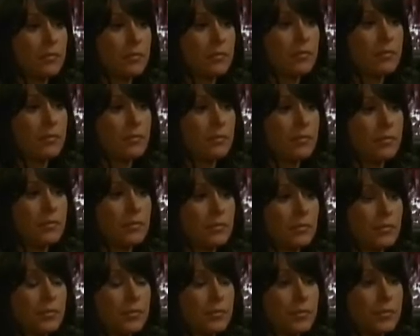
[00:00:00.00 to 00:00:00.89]

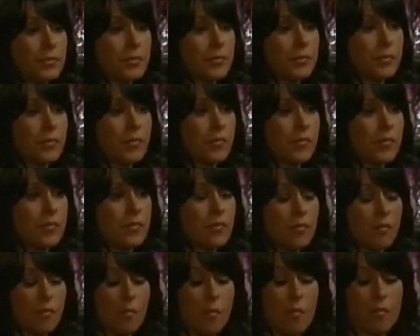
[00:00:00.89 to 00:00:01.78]
especially weekends.
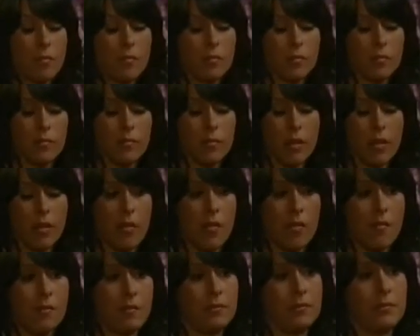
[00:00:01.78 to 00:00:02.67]
The
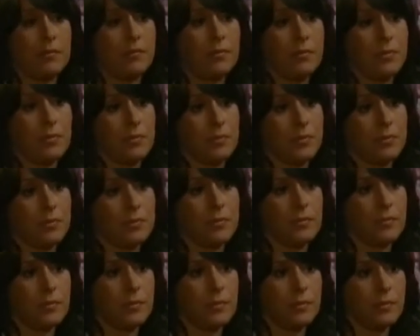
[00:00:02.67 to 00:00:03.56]
GSWs would start showing up
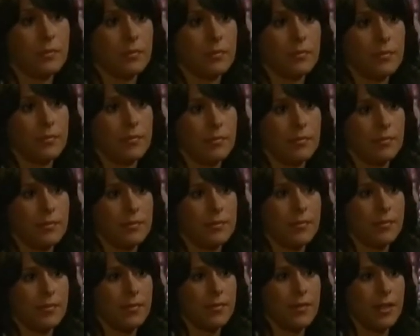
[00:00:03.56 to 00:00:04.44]
on Friday night.
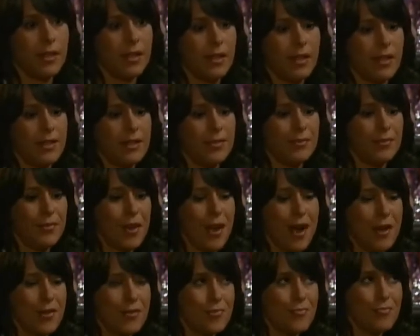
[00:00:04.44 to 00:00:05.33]
And
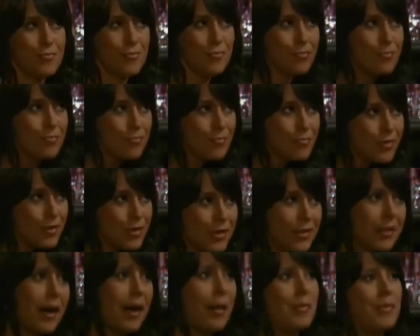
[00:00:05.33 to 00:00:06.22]
not
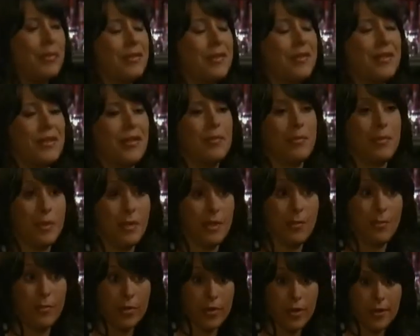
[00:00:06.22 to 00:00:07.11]
stop until
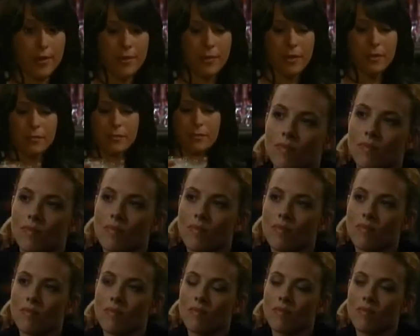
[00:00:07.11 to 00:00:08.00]
Monday morning, right?
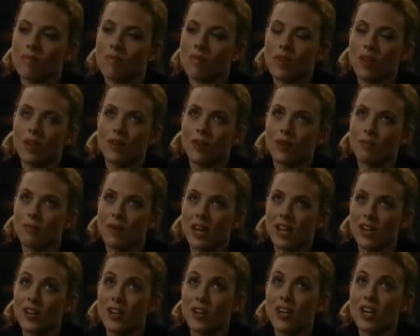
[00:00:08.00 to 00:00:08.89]
No
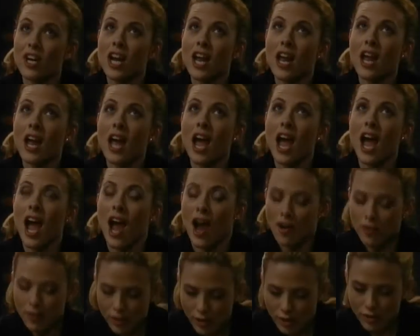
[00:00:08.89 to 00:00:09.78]
matter
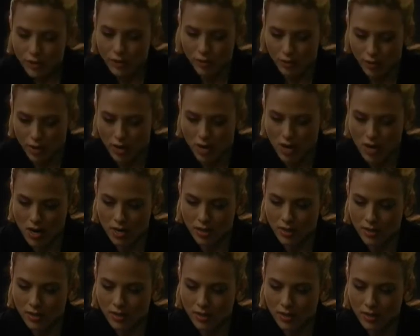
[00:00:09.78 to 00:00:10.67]
how good you are,
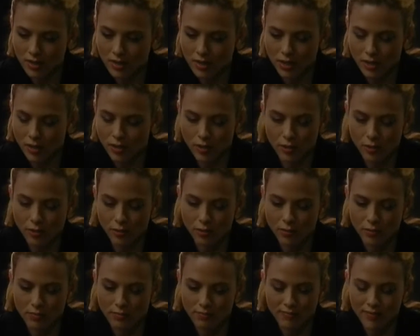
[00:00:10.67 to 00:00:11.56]
you
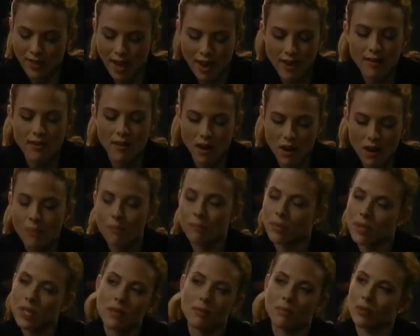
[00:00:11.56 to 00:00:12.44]
cannot
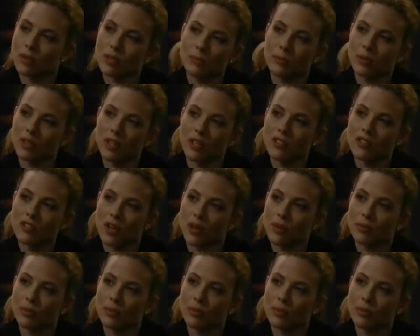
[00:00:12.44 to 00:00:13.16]
beat multiple gunshot